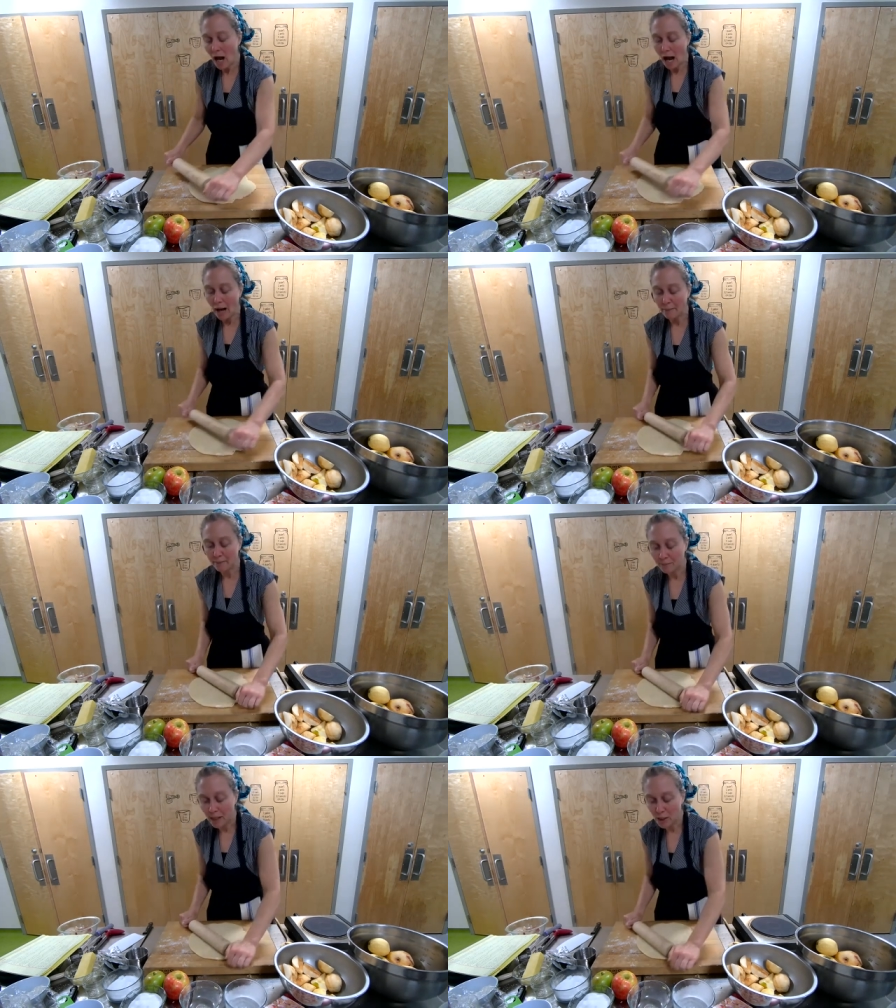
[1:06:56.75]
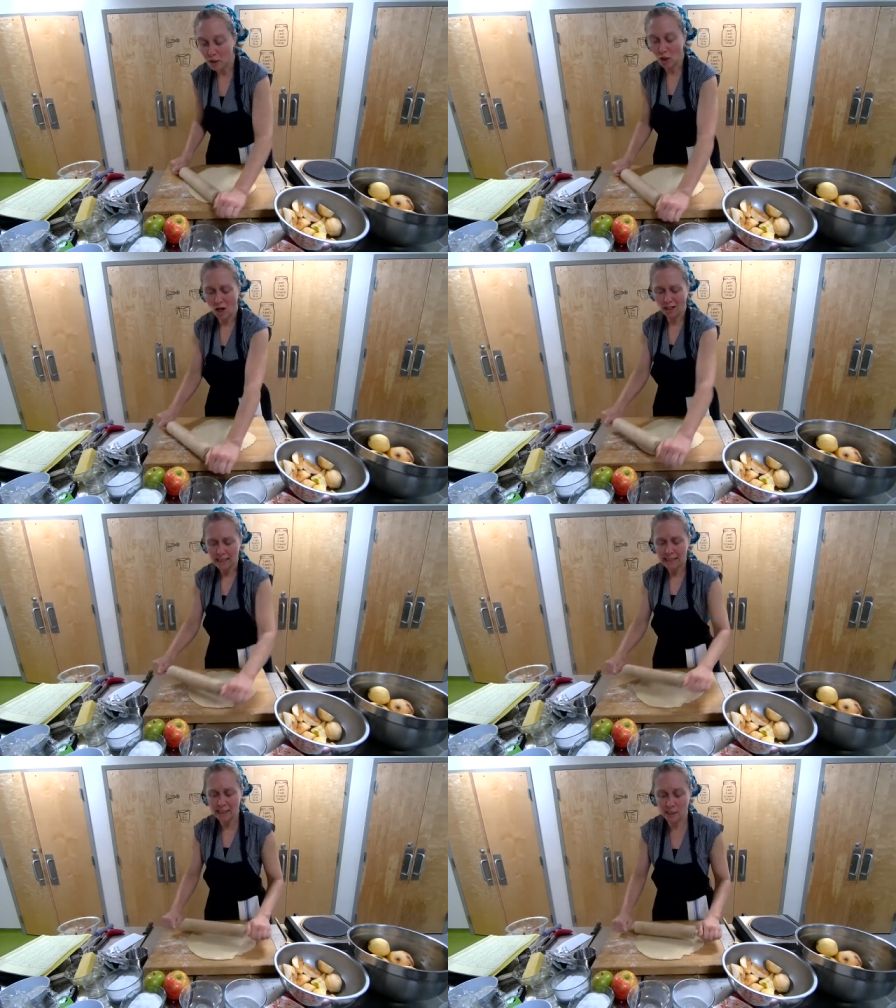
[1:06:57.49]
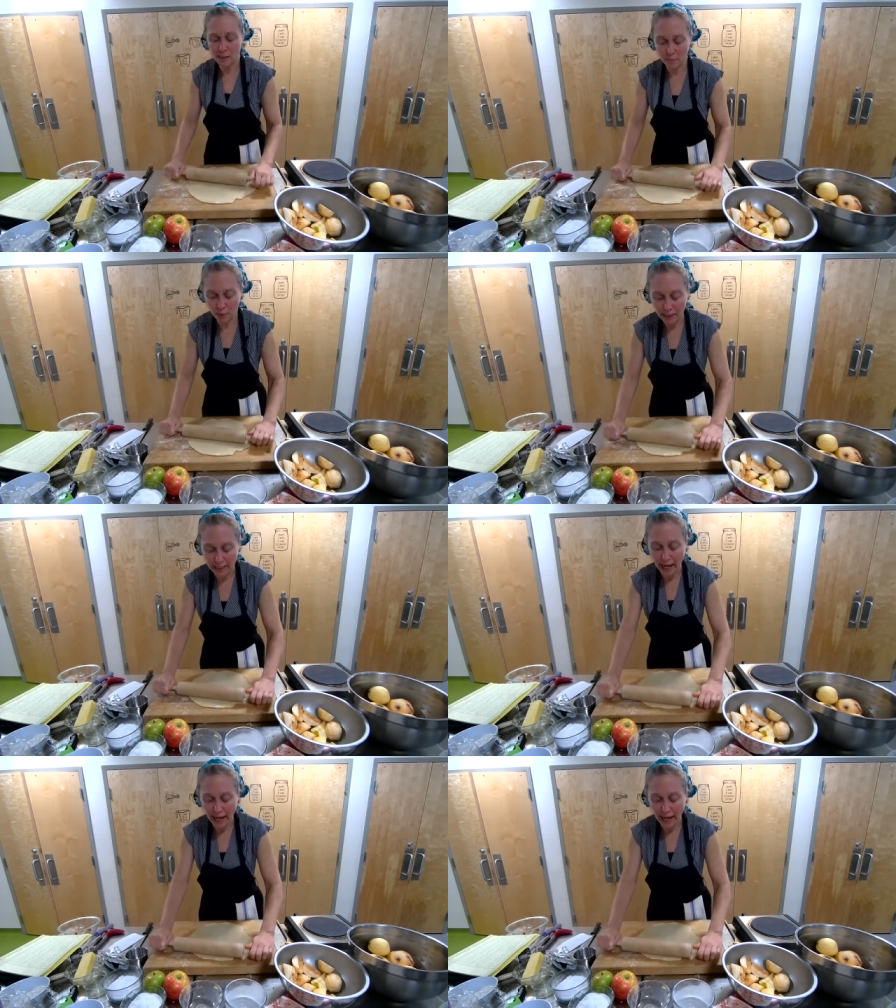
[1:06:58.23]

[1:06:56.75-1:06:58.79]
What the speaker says: As long as it's pretty